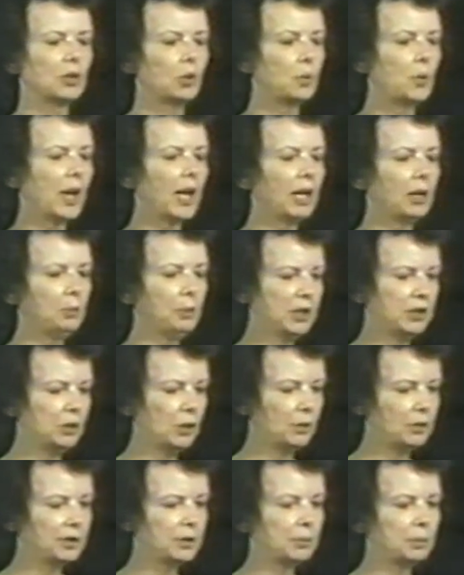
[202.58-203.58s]
So while we
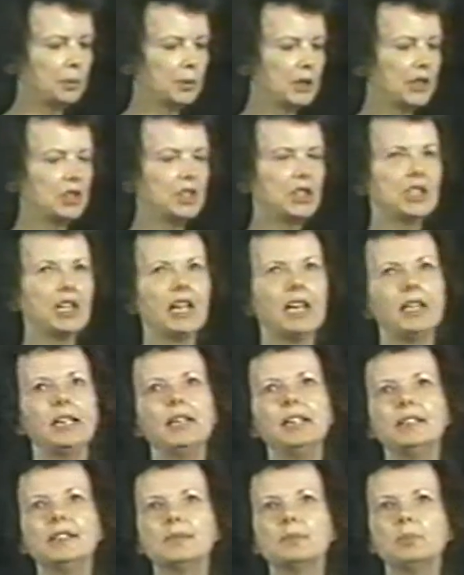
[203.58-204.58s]
don't
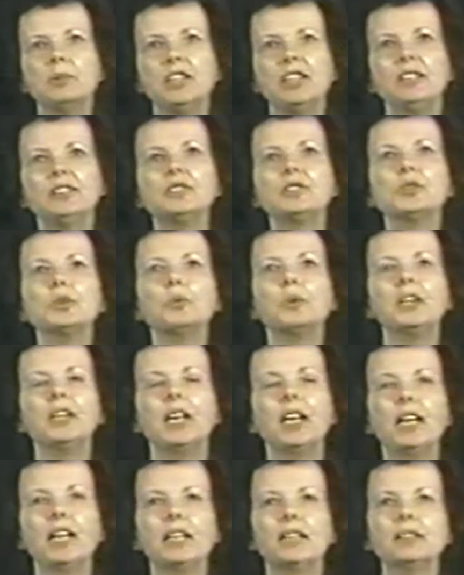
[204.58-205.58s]
appreciate his means to
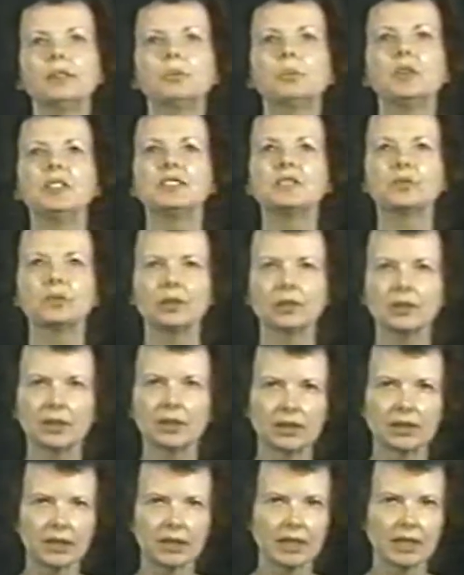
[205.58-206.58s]
an end, we
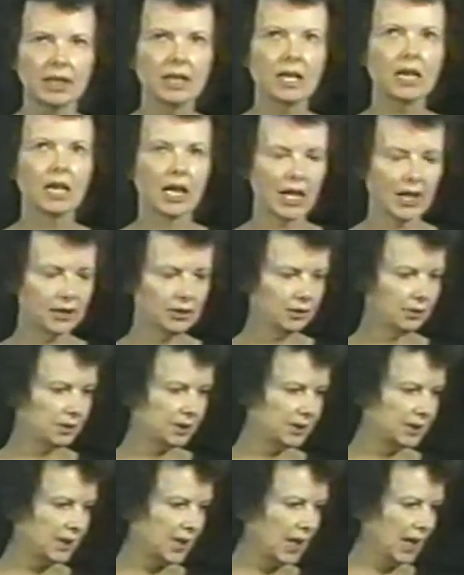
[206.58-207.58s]
certainly
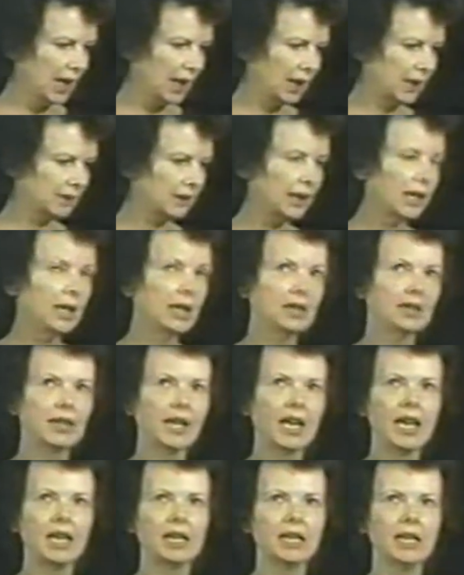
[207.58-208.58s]
understand
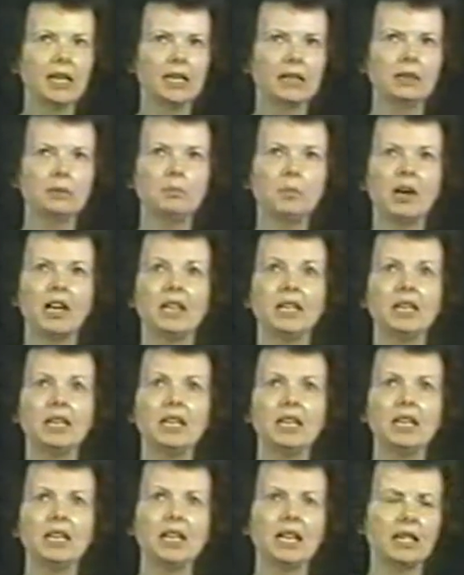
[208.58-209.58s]
that end by
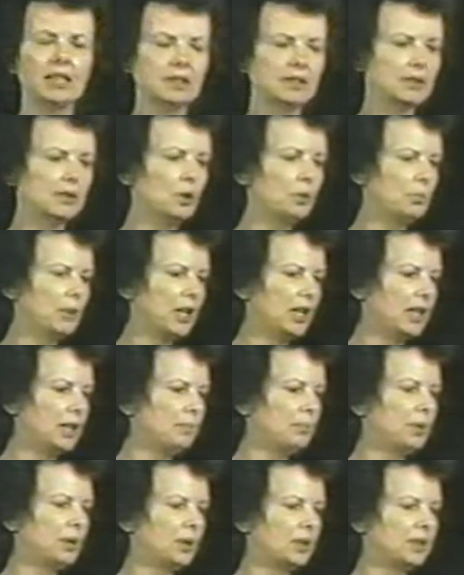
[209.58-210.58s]
he and so
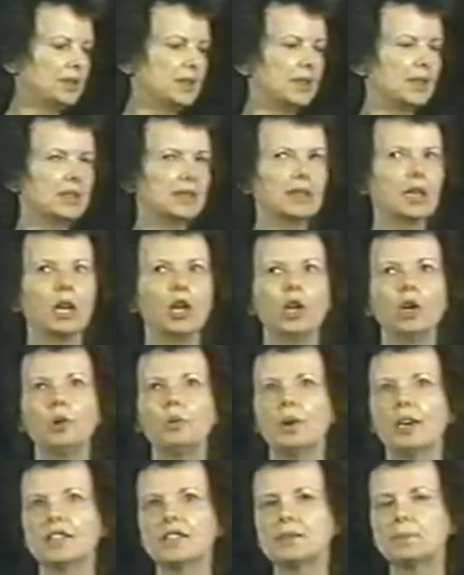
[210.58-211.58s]
many persons
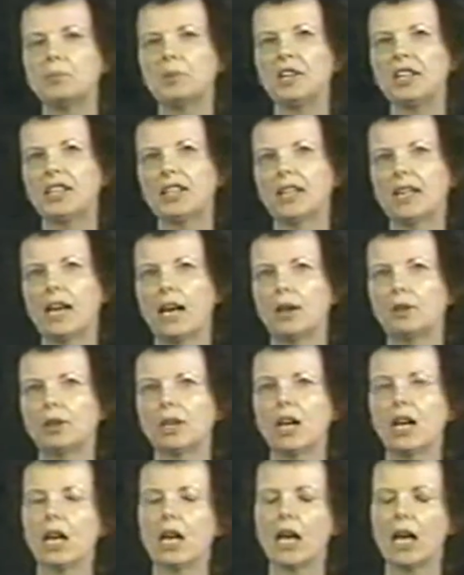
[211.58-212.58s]
who are speaking
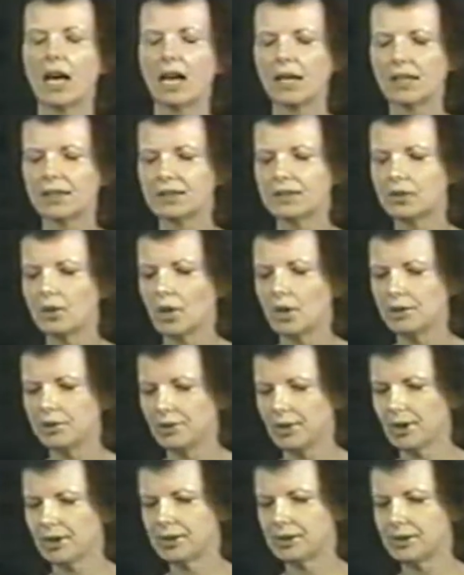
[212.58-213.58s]
out. I saw
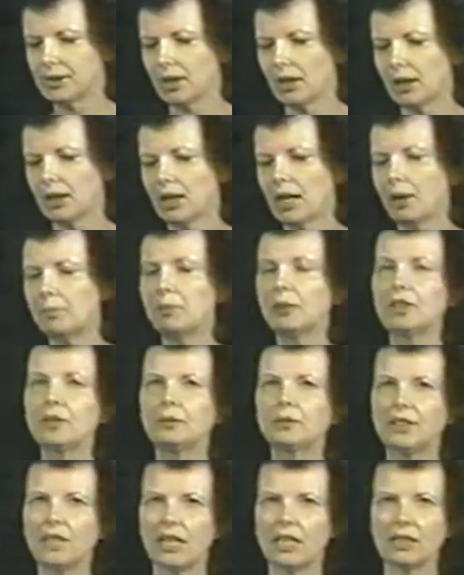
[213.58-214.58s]
just a couple
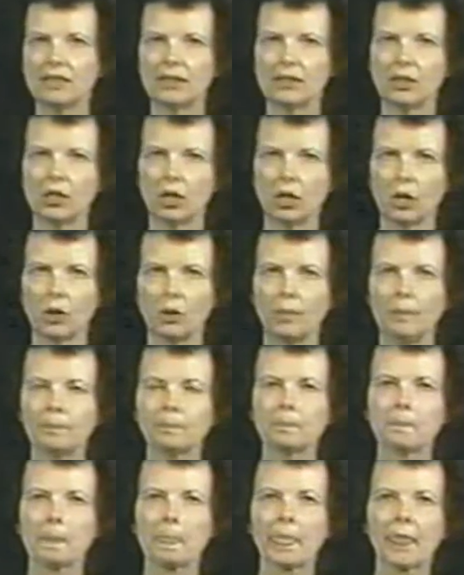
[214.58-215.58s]
of days ago
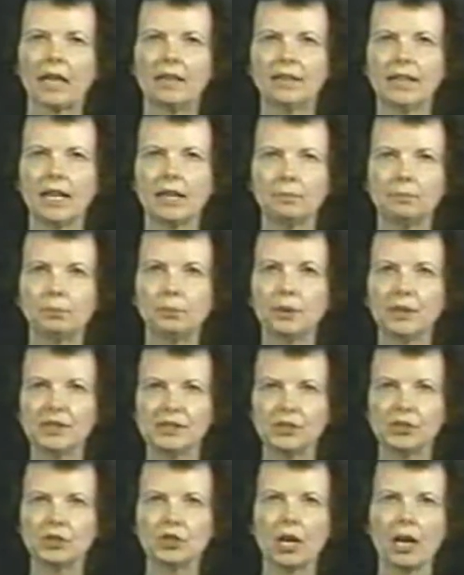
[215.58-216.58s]
that
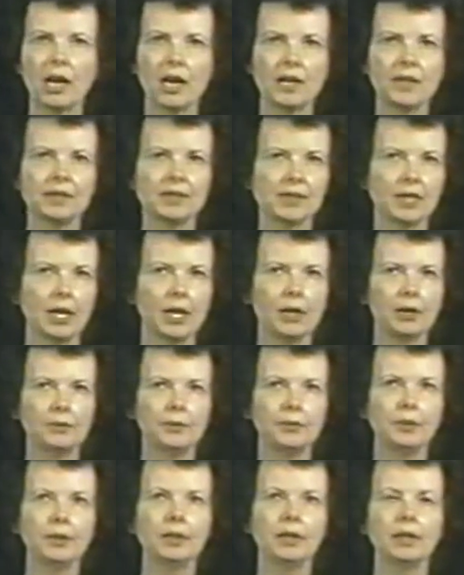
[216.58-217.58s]
Prince Charles
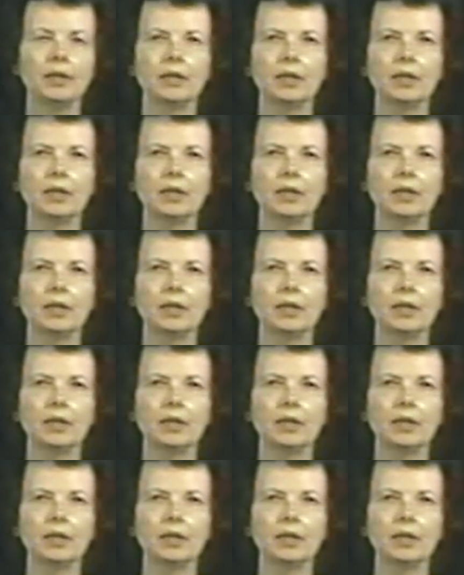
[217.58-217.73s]
of